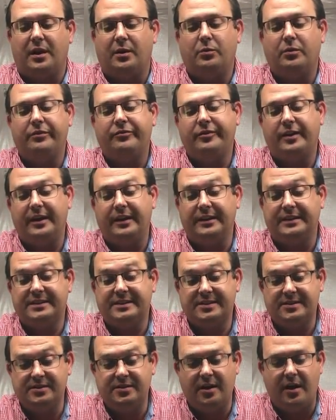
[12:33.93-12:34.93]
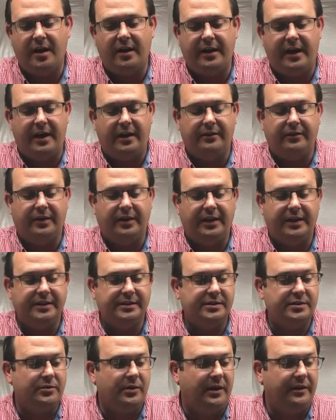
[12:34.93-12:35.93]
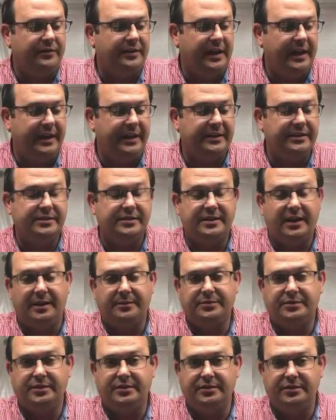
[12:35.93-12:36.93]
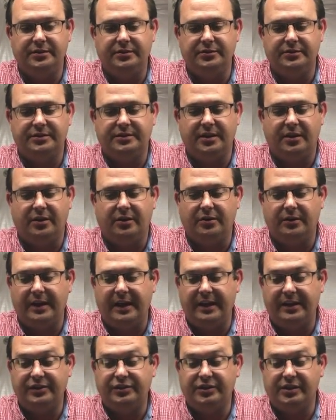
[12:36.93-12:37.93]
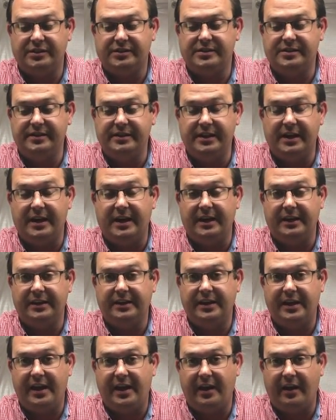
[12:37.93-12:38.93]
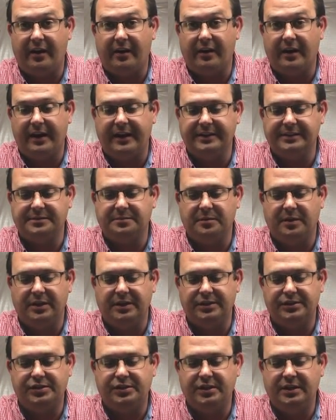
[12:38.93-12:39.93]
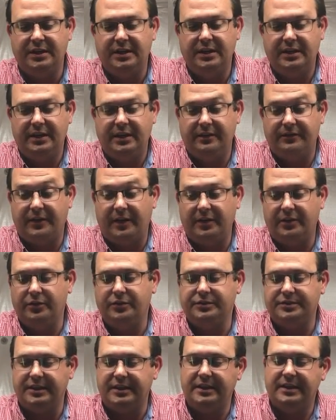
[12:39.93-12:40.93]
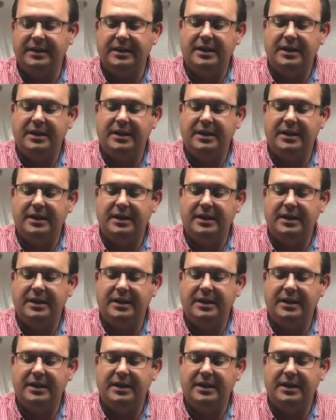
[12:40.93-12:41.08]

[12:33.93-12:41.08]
I want to fly the snot out of it. And so I've taken steps to do so and just not care as much if I lose it.